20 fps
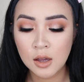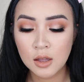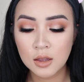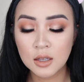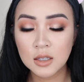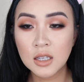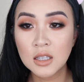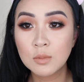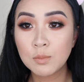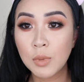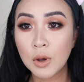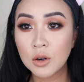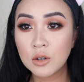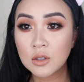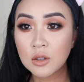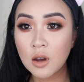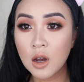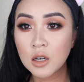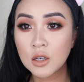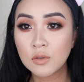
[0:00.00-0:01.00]
This is
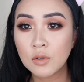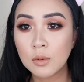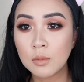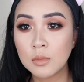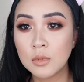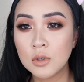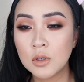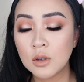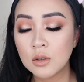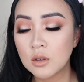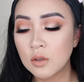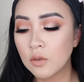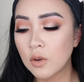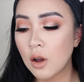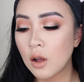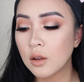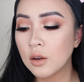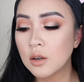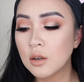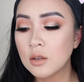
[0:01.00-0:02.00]
Butterscotch from Dose of
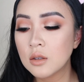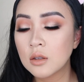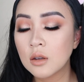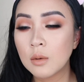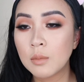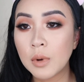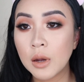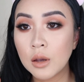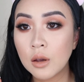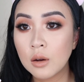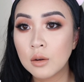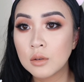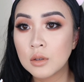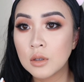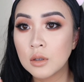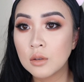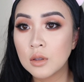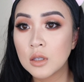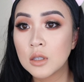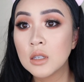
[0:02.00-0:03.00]
Colors, my
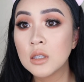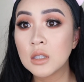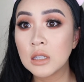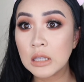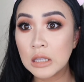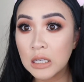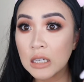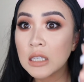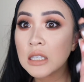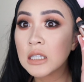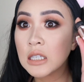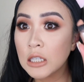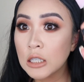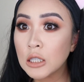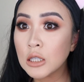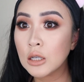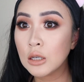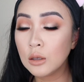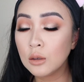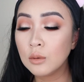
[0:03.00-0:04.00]
go-to. This
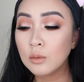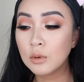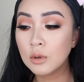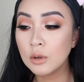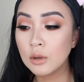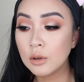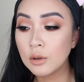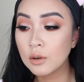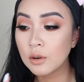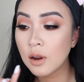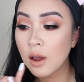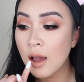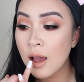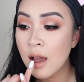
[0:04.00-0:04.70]
is Nude Nude.